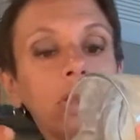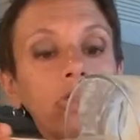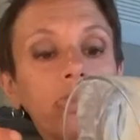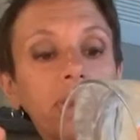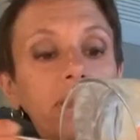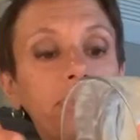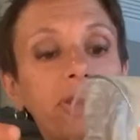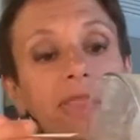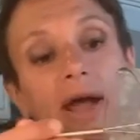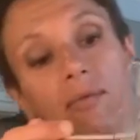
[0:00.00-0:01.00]
So we're going to
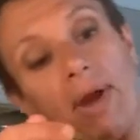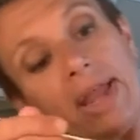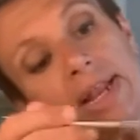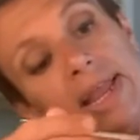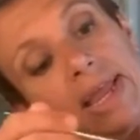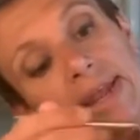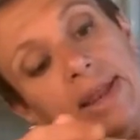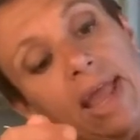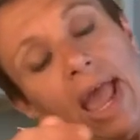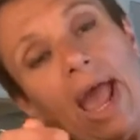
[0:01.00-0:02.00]
put that right
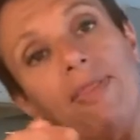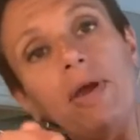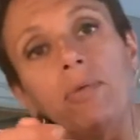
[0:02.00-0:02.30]
in, and then